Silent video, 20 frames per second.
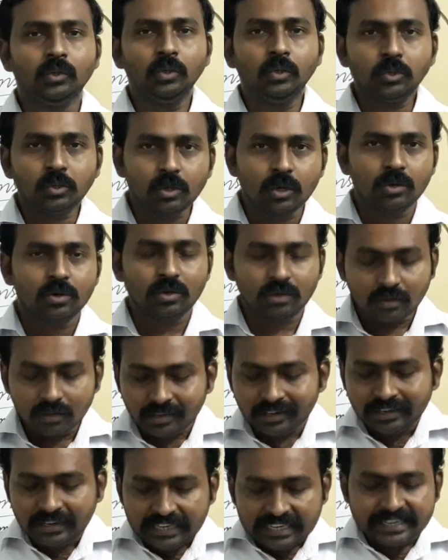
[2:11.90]

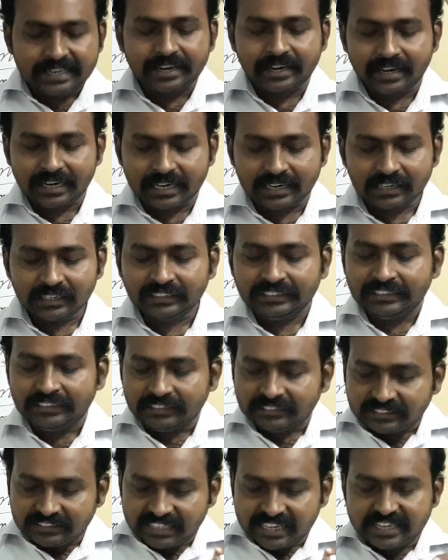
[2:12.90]
So here
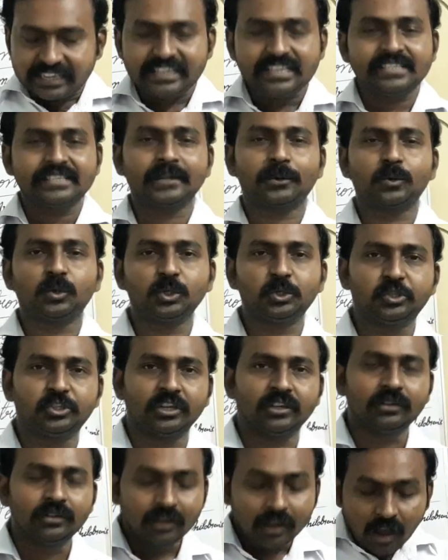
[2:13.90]
there is a
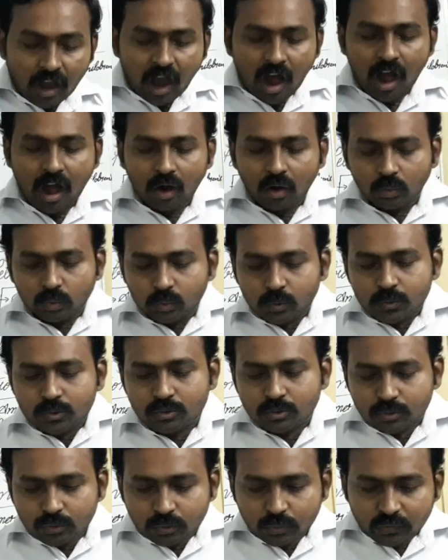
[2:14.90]
question: how
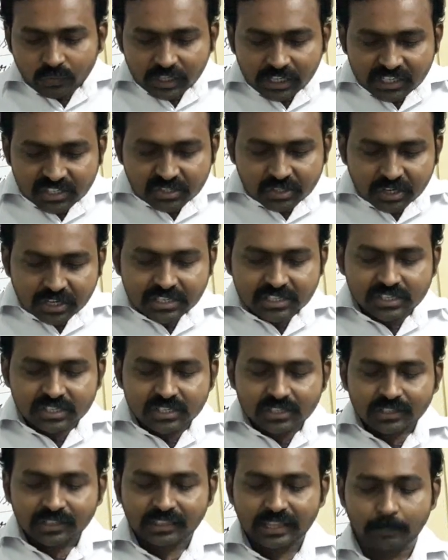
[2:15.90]
do we
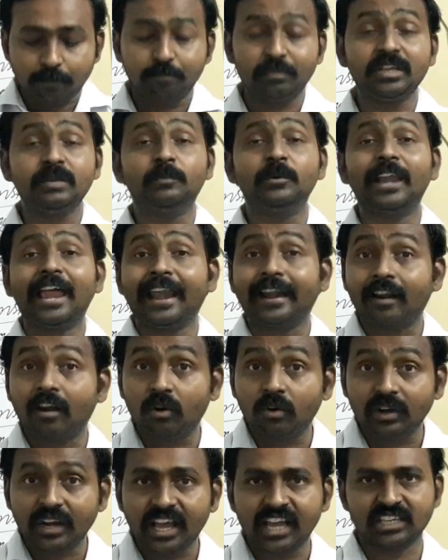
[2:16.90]
judge the people
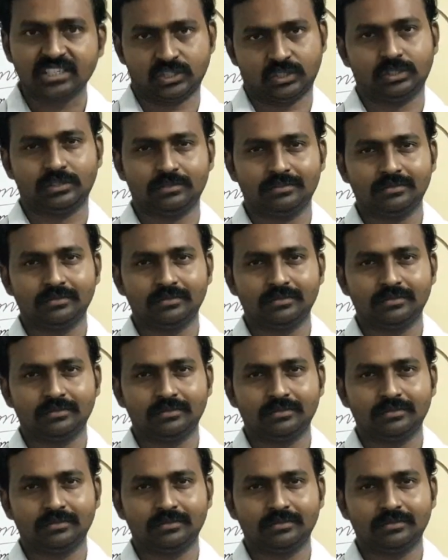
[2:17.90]
around us?